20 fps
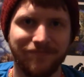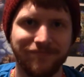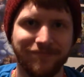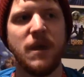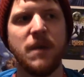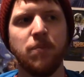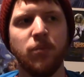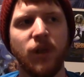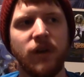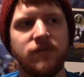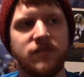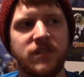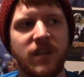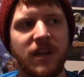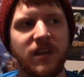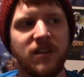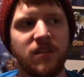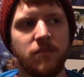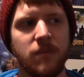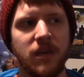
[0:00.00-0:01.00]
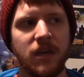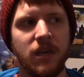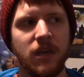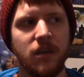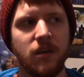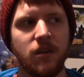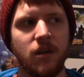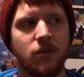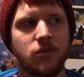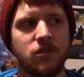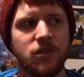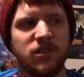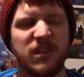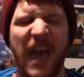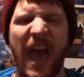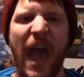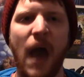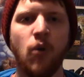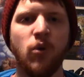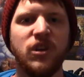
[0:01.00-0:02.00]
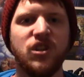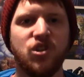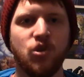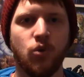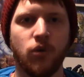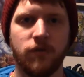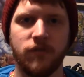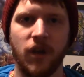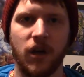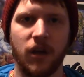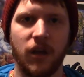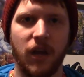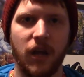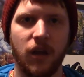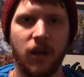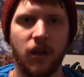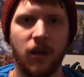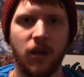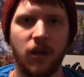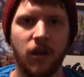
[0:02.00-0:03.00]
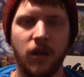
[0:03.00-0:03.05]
People have said to me, you know, just, how would you have done it?